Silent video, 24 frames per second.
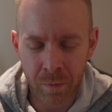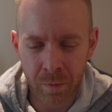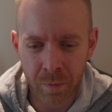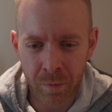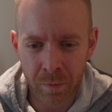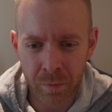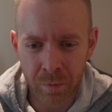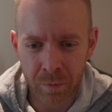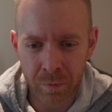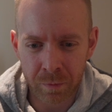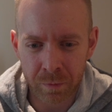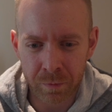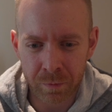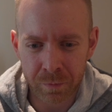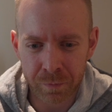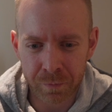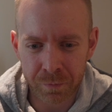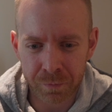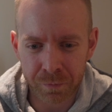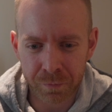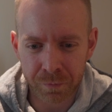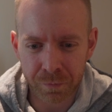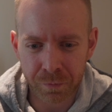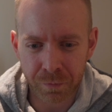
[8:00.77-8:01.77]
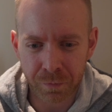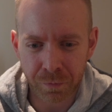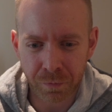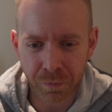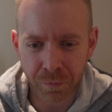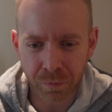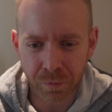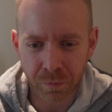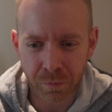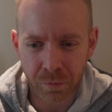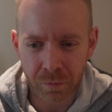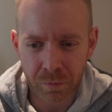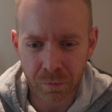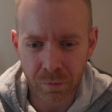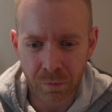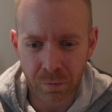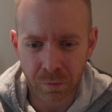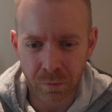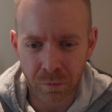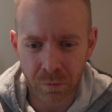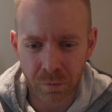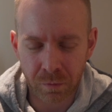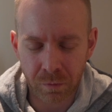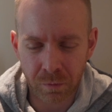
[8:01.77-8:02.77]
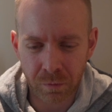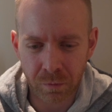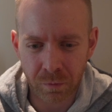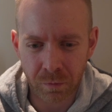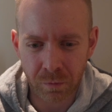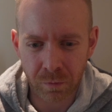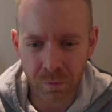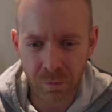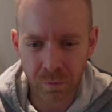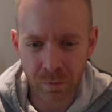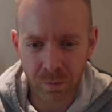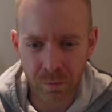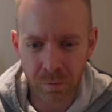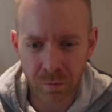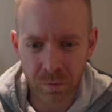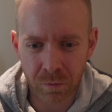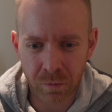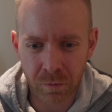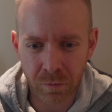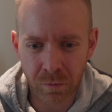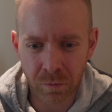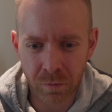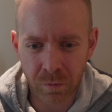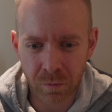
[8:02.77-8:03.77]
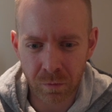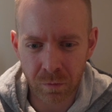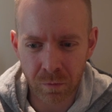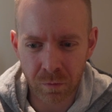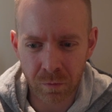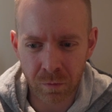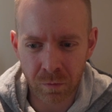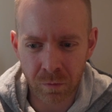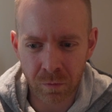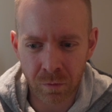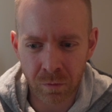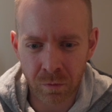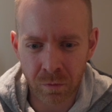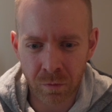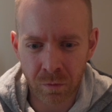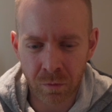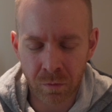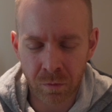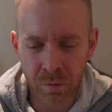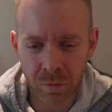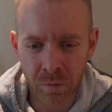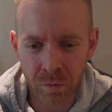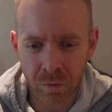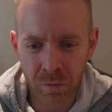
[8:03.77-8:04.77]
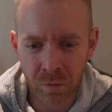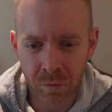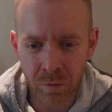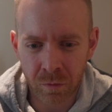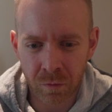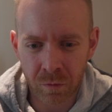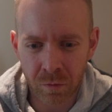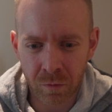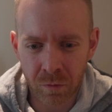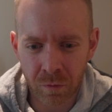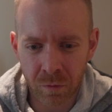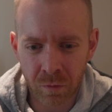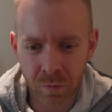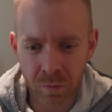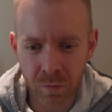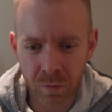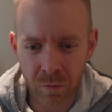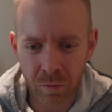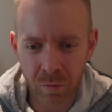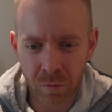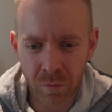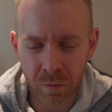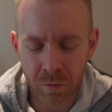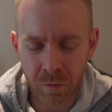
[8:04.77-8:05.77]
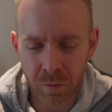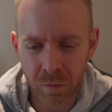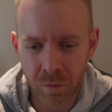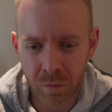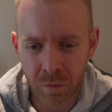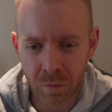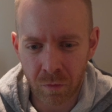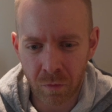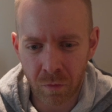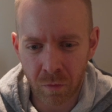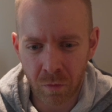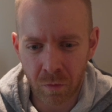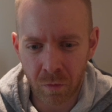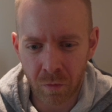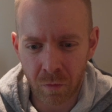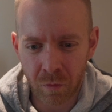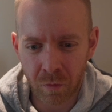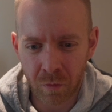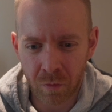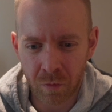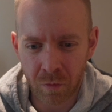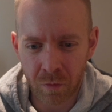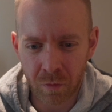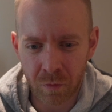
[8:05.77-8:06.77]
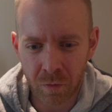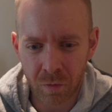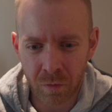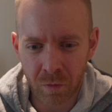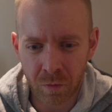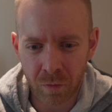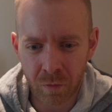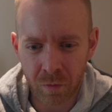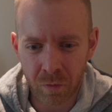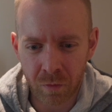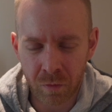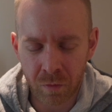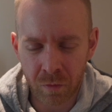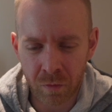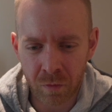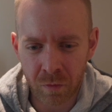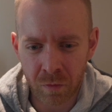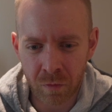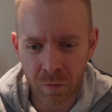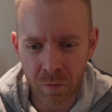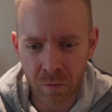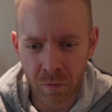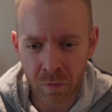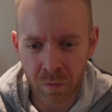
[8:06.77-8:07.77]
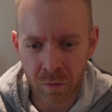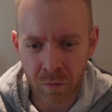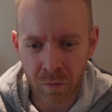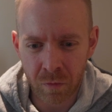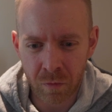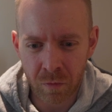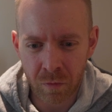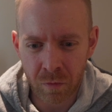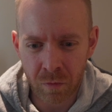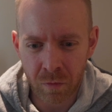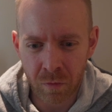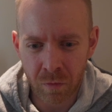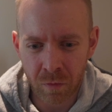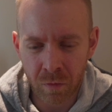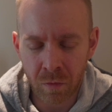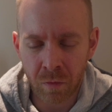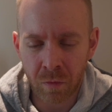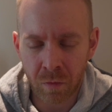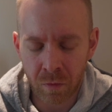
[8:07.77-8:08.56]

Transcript: The person shown says nothing.